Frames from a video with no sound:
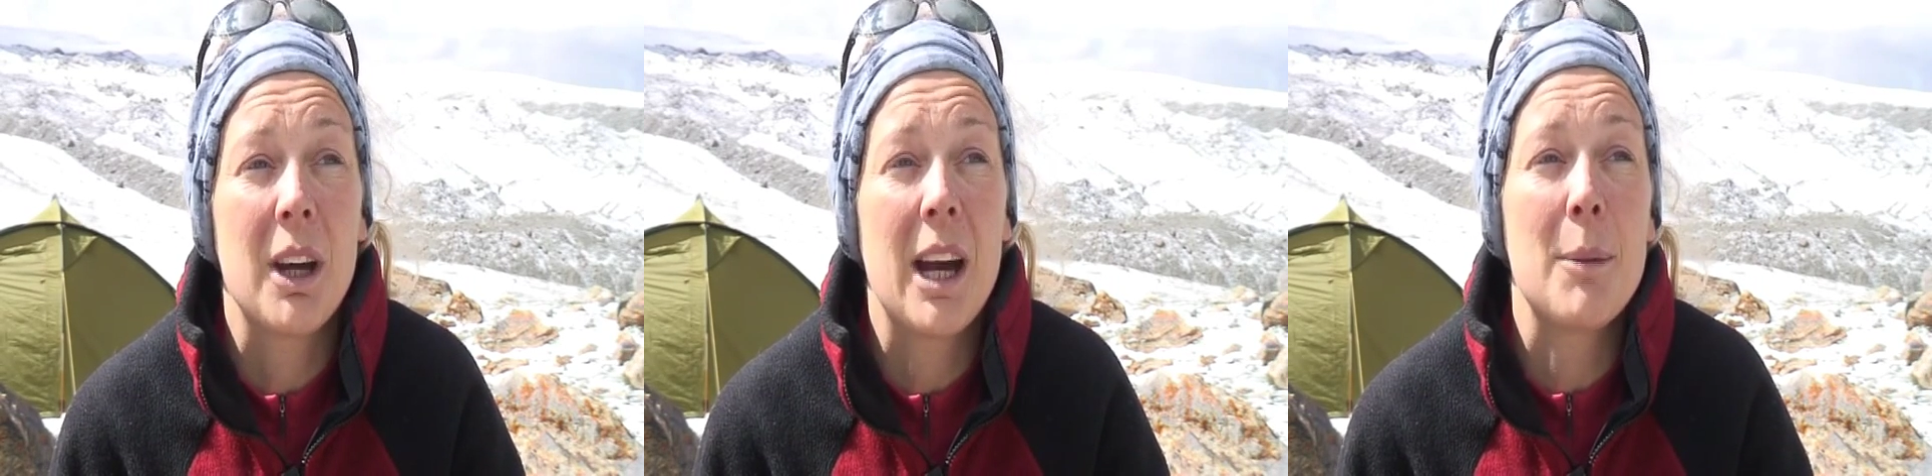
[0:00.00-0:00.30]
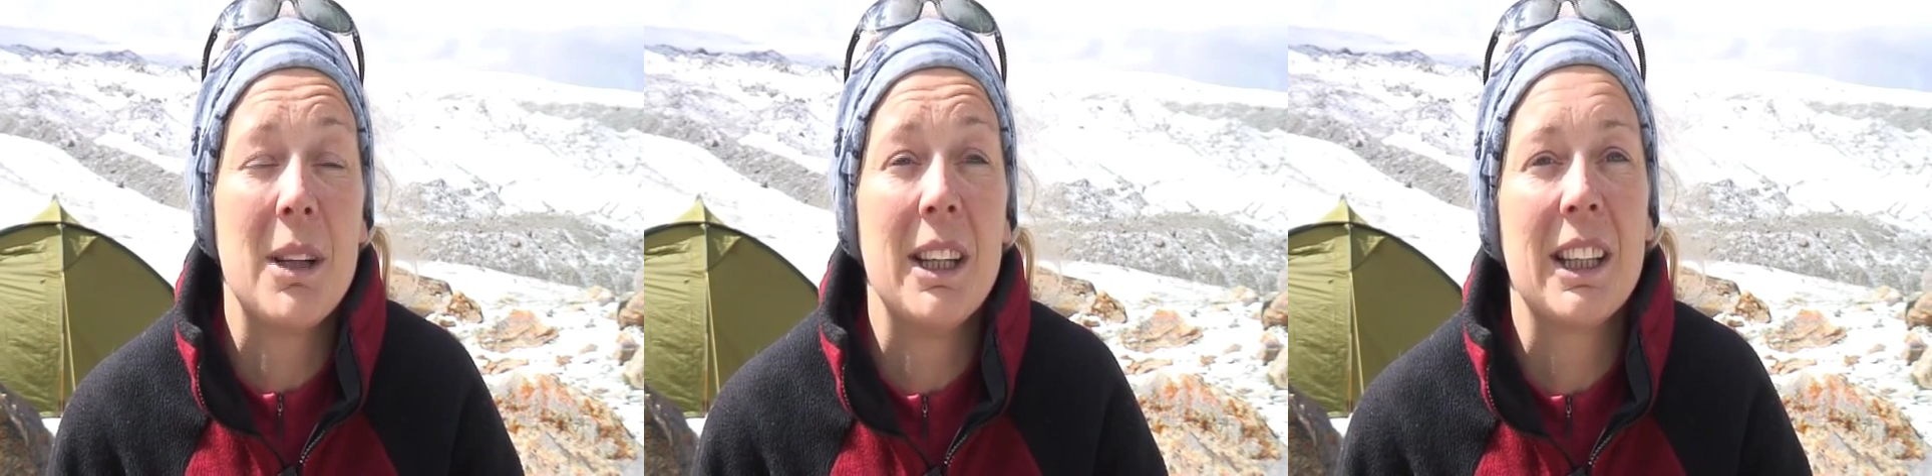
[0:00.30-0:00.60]

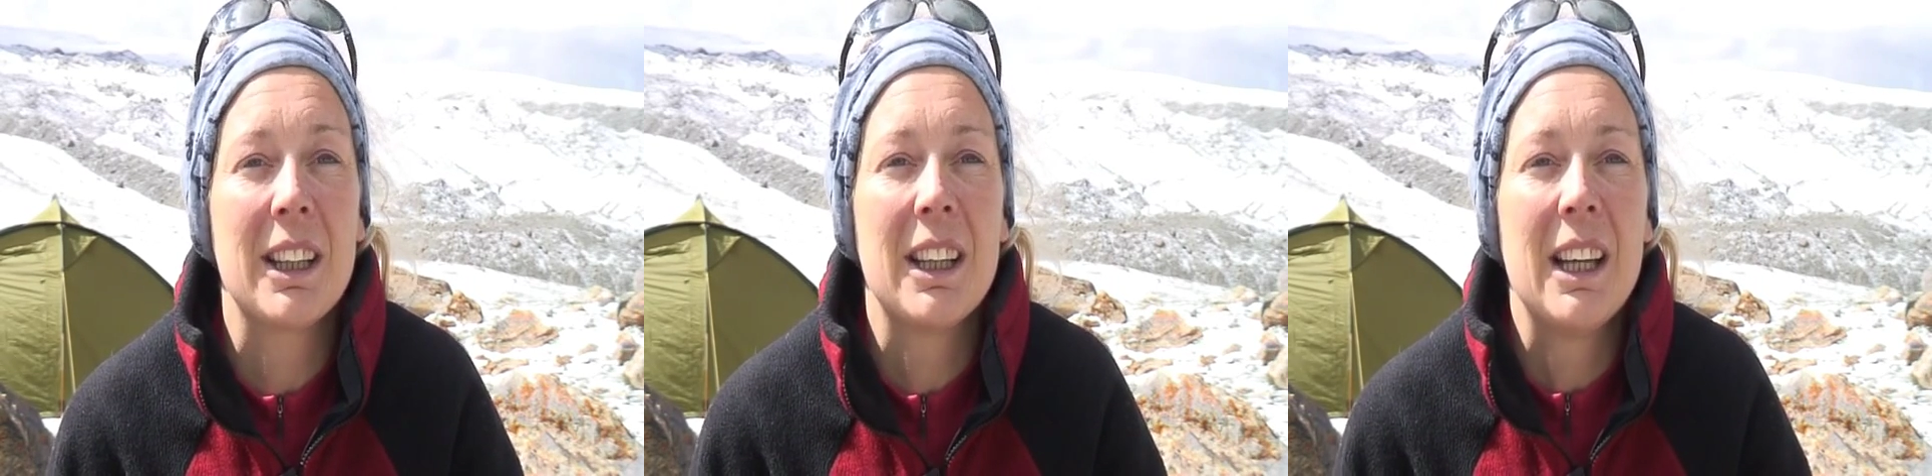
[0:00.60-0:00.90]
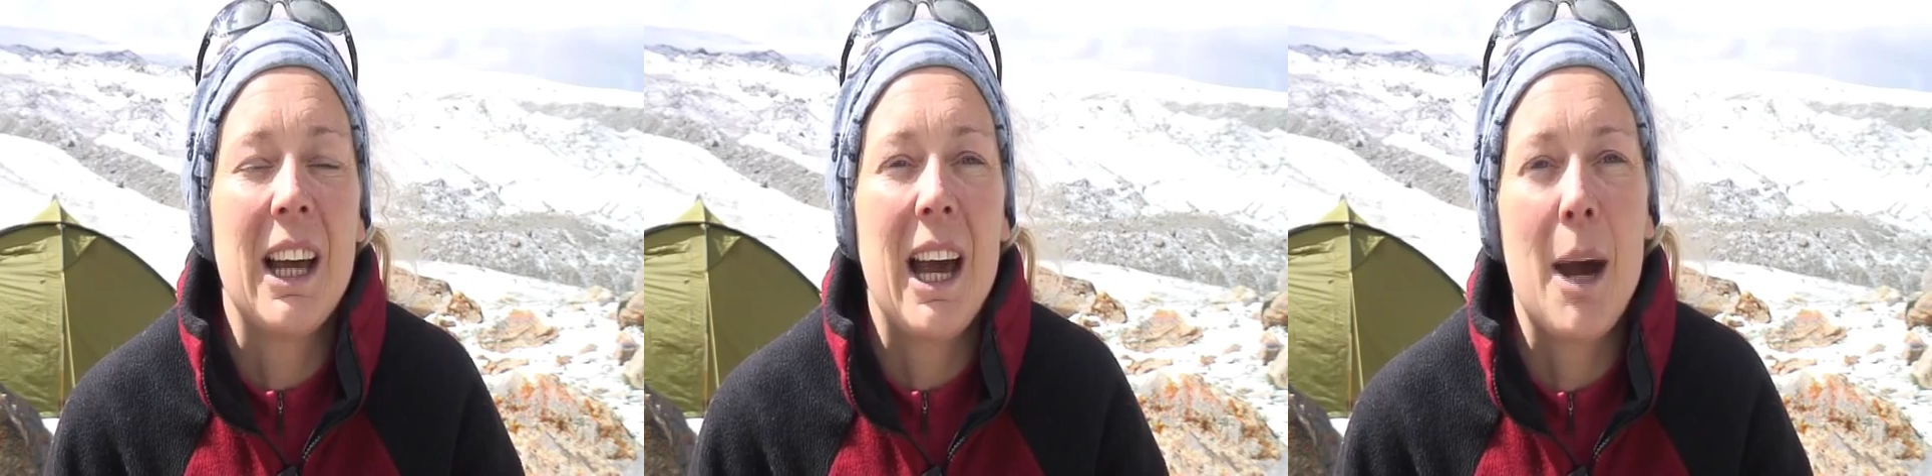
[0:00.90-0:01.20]
I'm a little
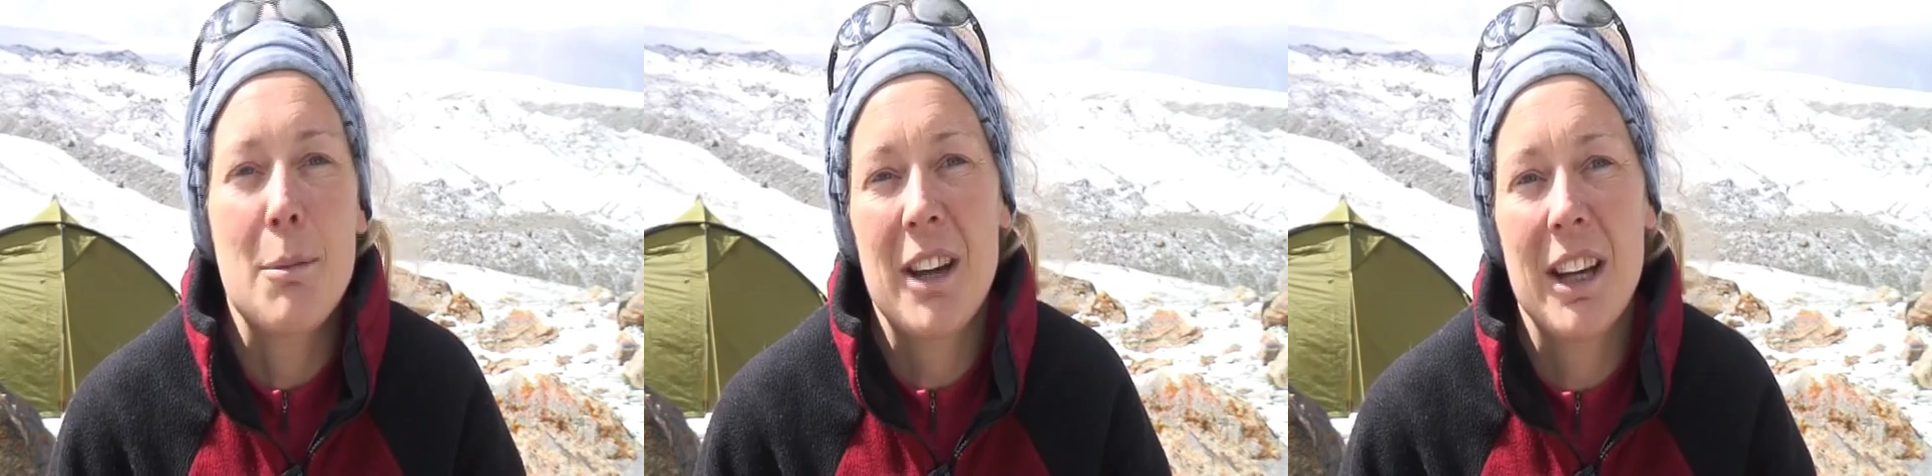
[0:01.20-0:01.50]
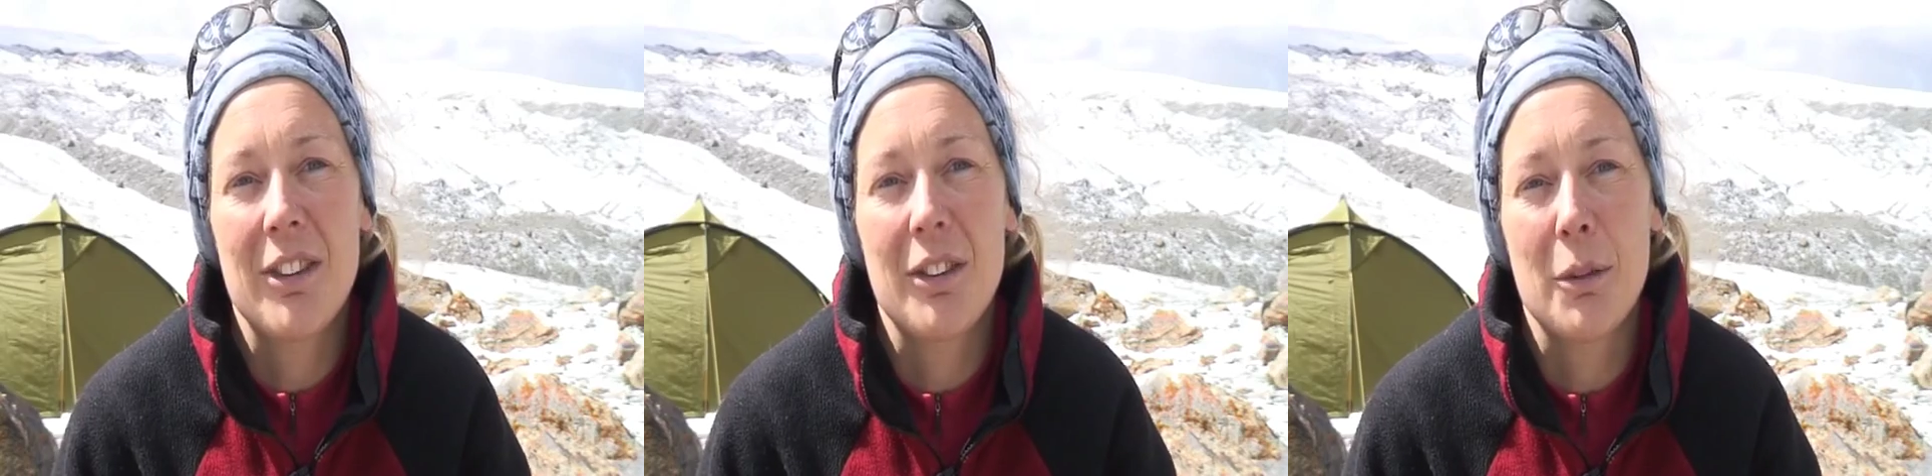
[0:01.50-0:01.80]
apprehensive